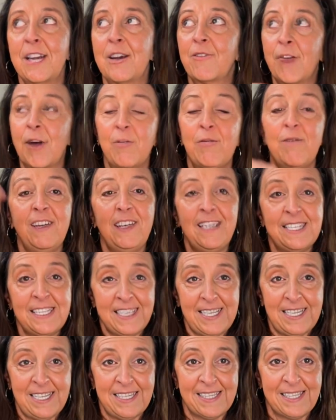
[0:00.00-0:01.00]
from
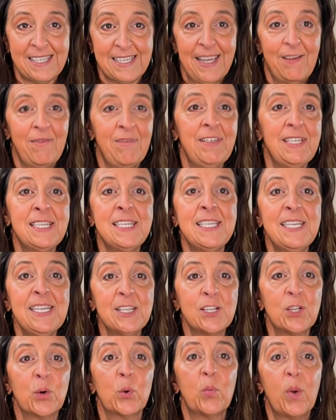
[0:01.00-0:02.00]
VCs.
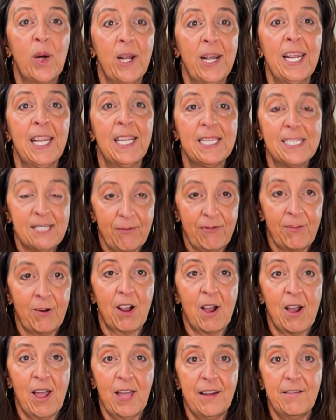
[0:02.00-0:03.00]
VCs are running a different
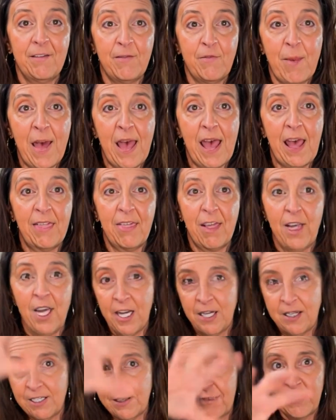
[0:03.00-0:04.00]
kind of math and
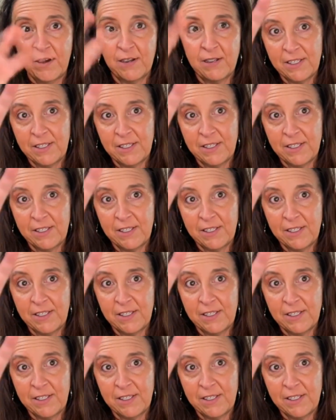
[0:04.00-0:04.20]
a different